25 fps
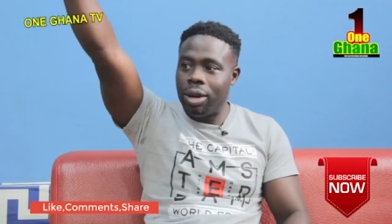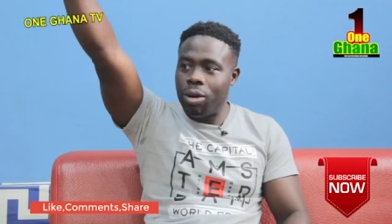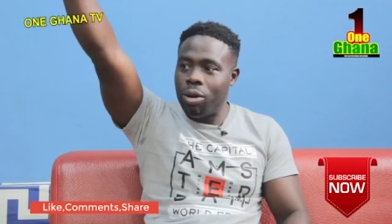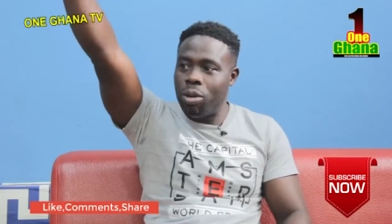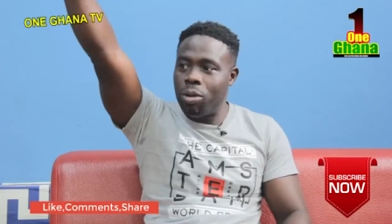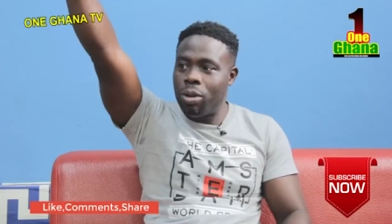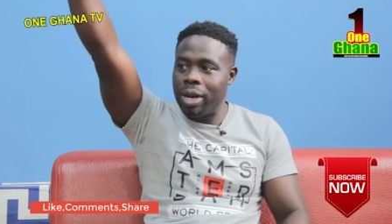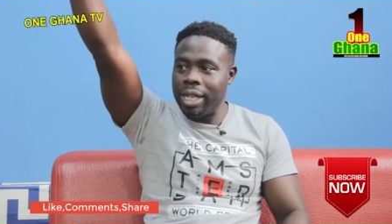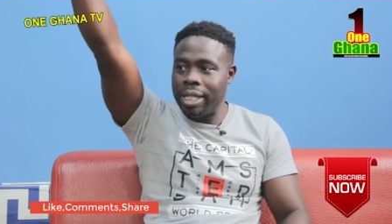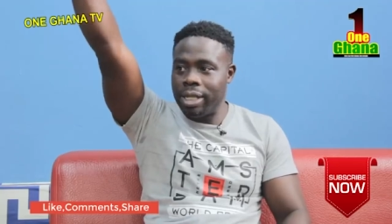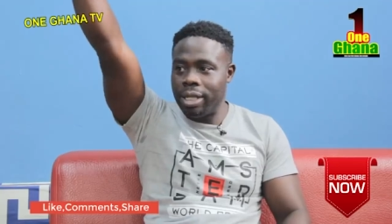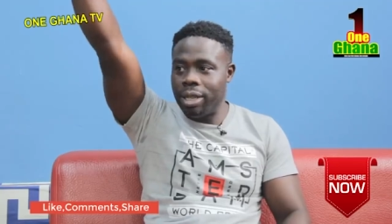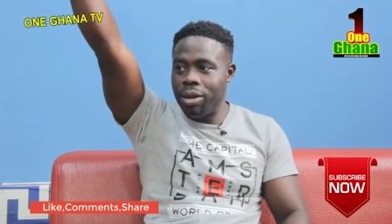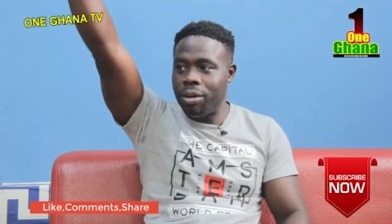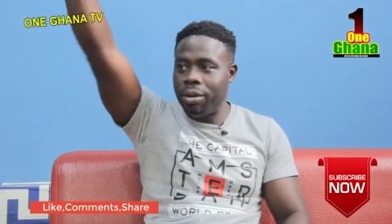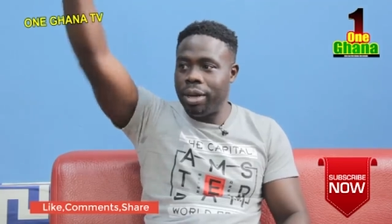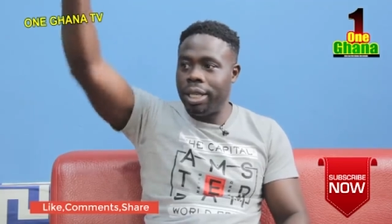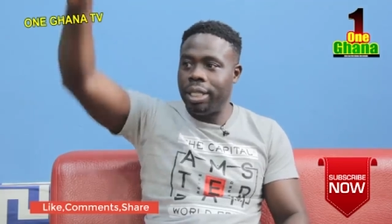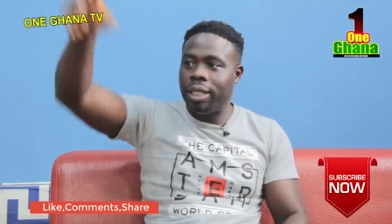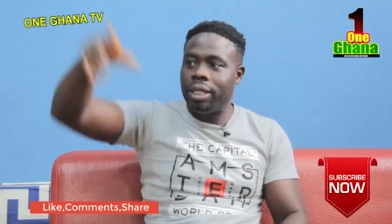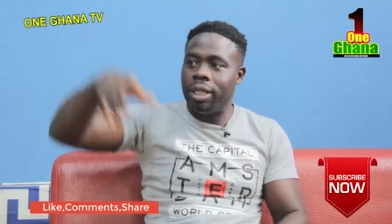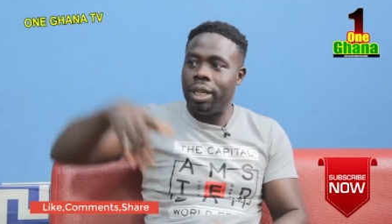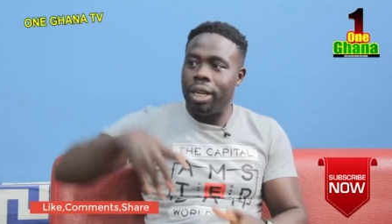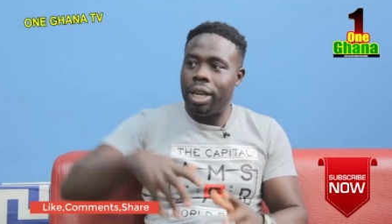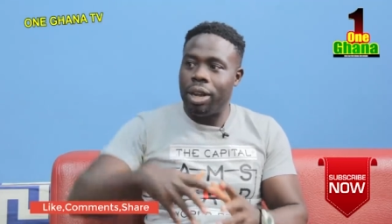e Western
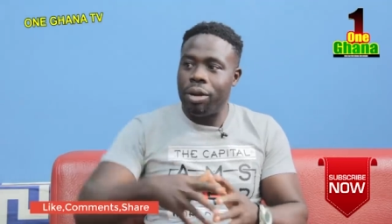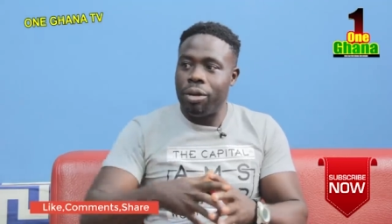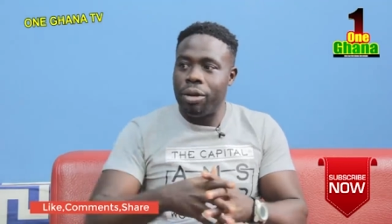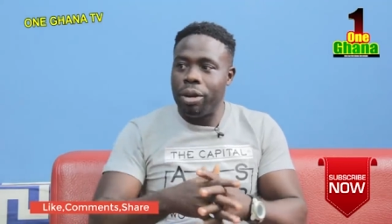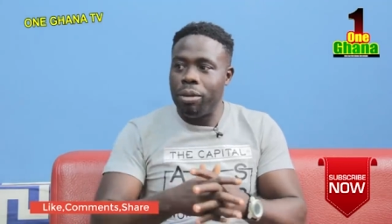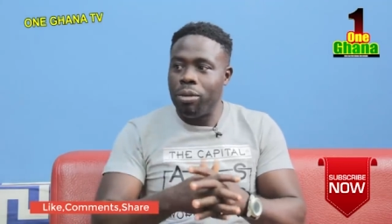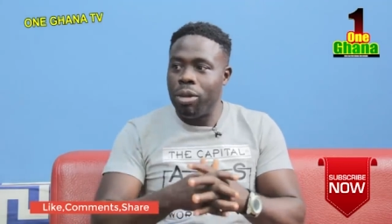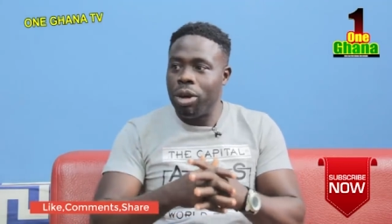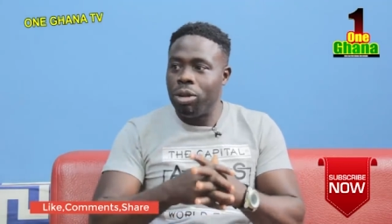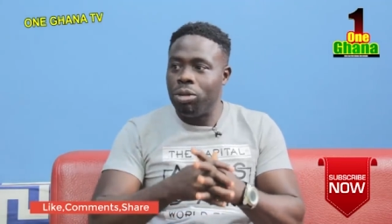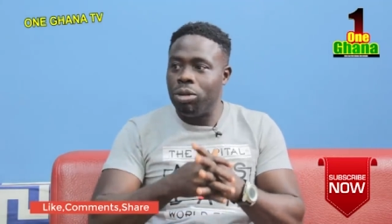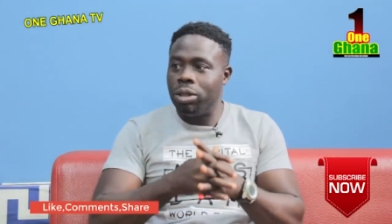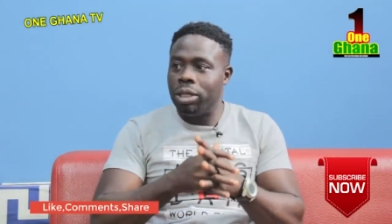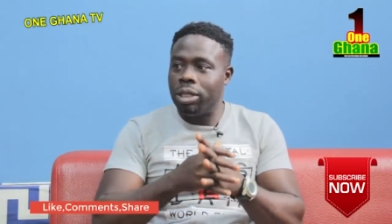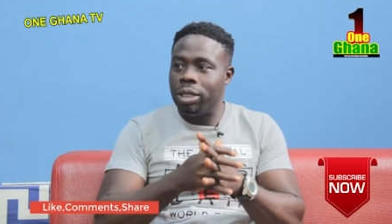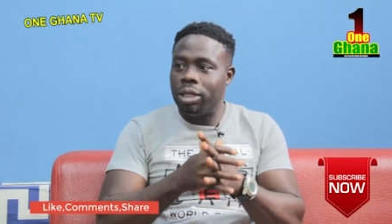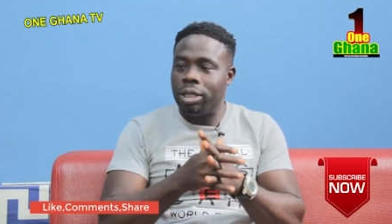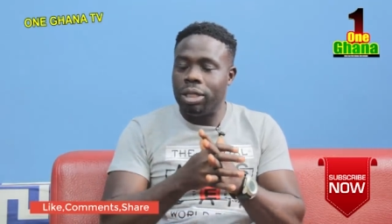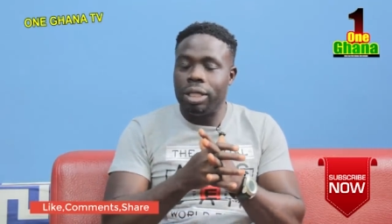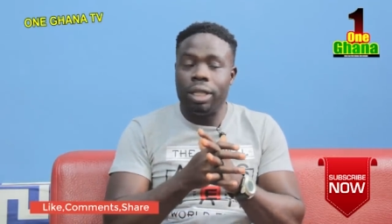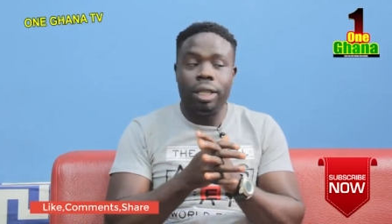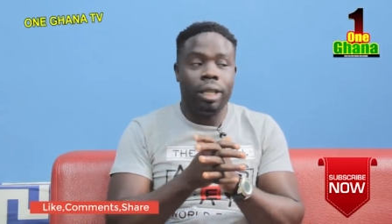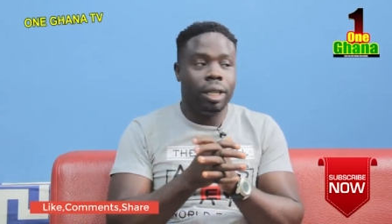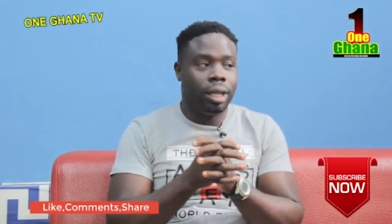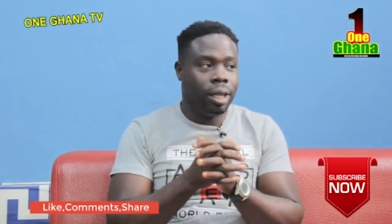region, Etwaba
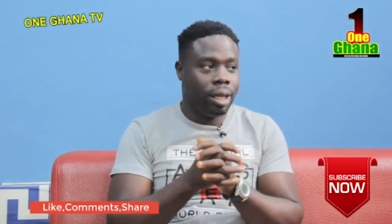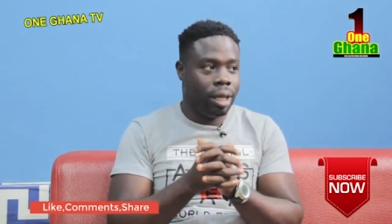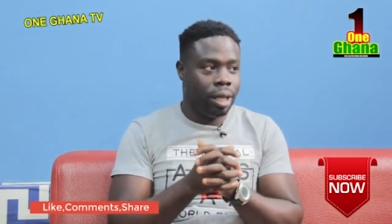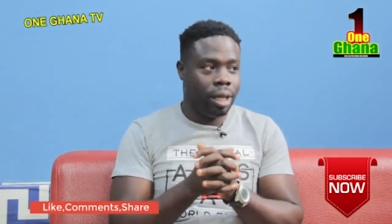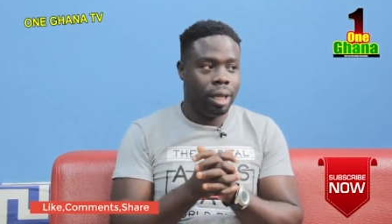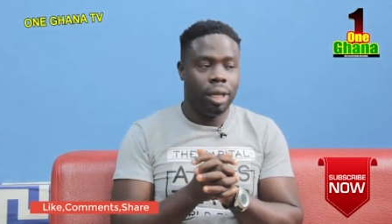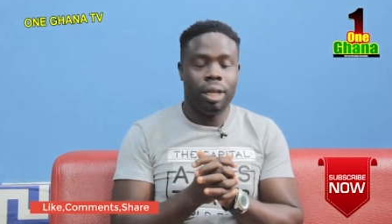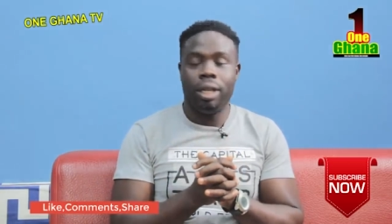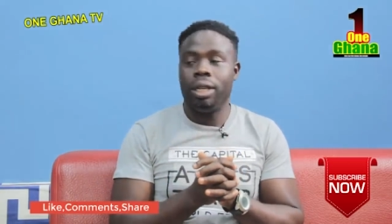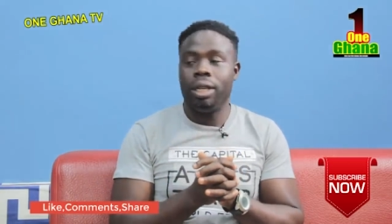Koti. Eh.